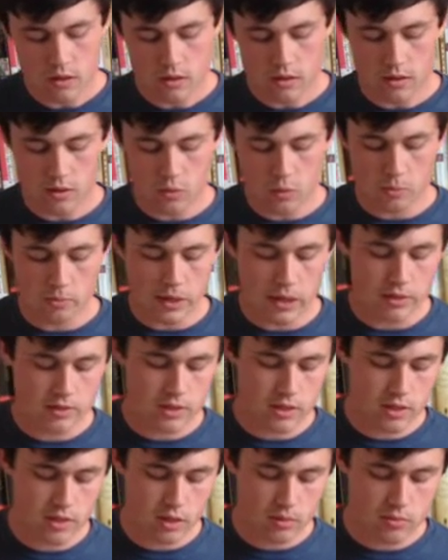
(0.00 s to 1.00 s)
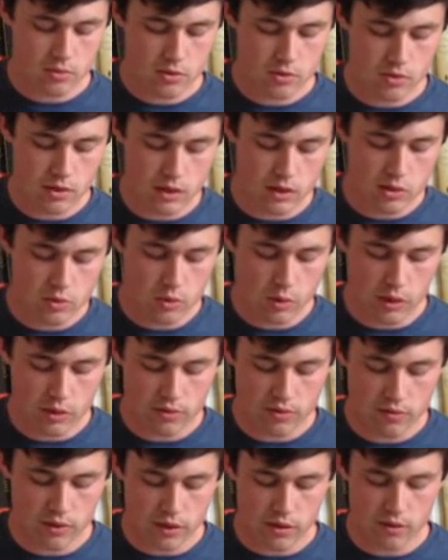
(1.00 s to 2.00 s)
Then we're bouncing up to the
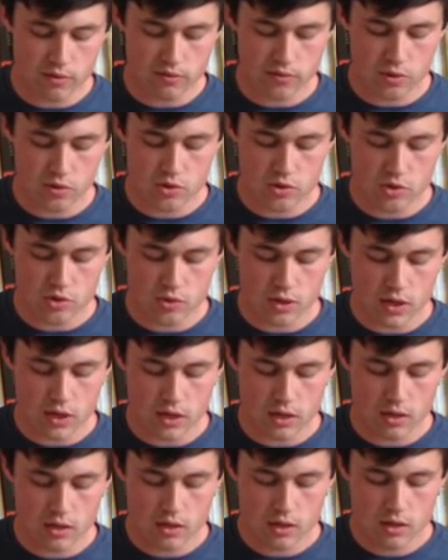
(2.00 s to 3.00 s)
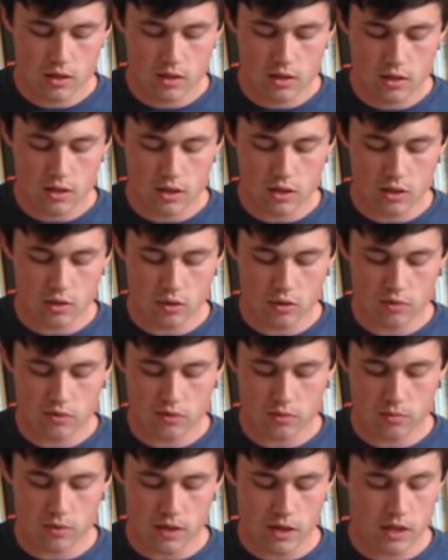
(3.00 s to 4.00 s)
12th fret of the first string and going
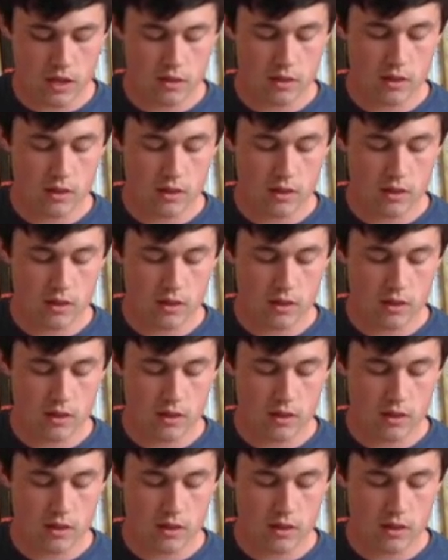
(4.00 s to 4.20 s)
from the E